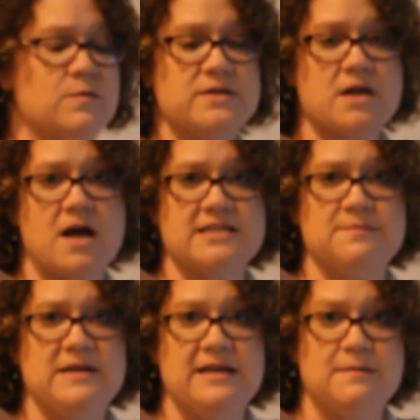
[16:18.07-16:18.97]
was
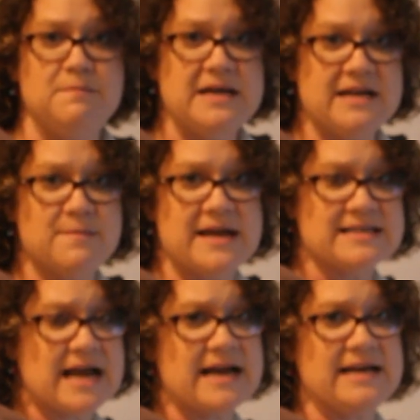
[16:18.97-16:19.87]
causing me medium
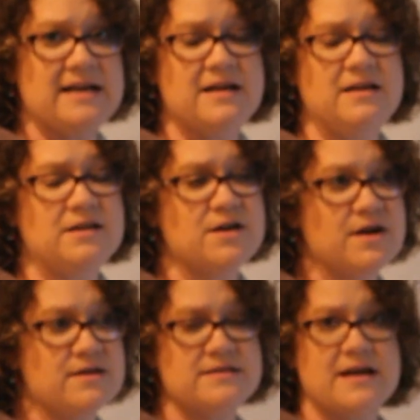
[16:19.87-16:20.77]
anxiety
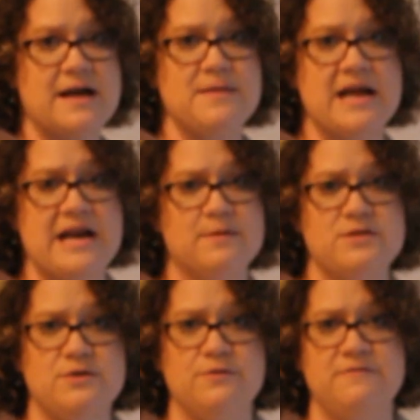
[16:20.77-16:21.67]
because I'm not able
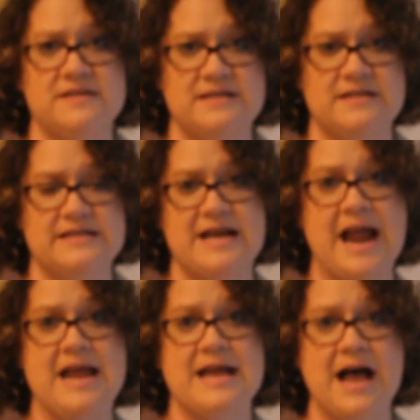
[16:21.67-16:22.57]
to physically
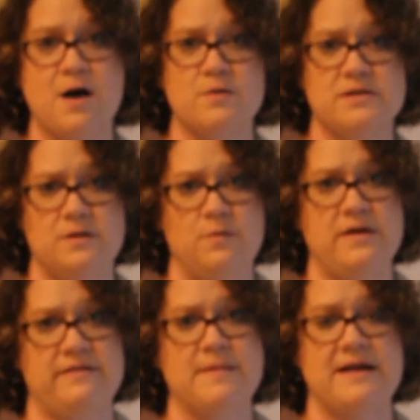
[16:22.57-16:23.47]
hang out
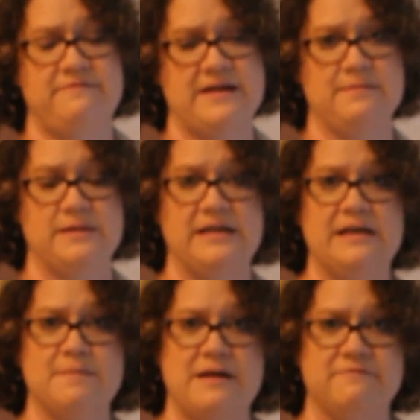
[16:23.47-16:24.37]
with my family
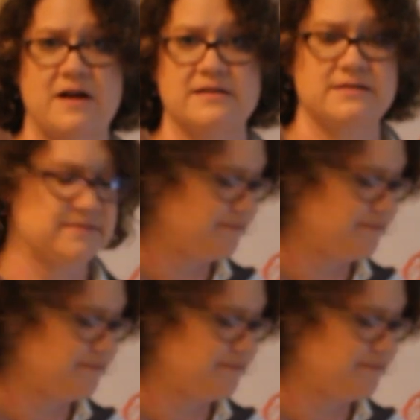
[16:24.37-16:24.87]
and my friends.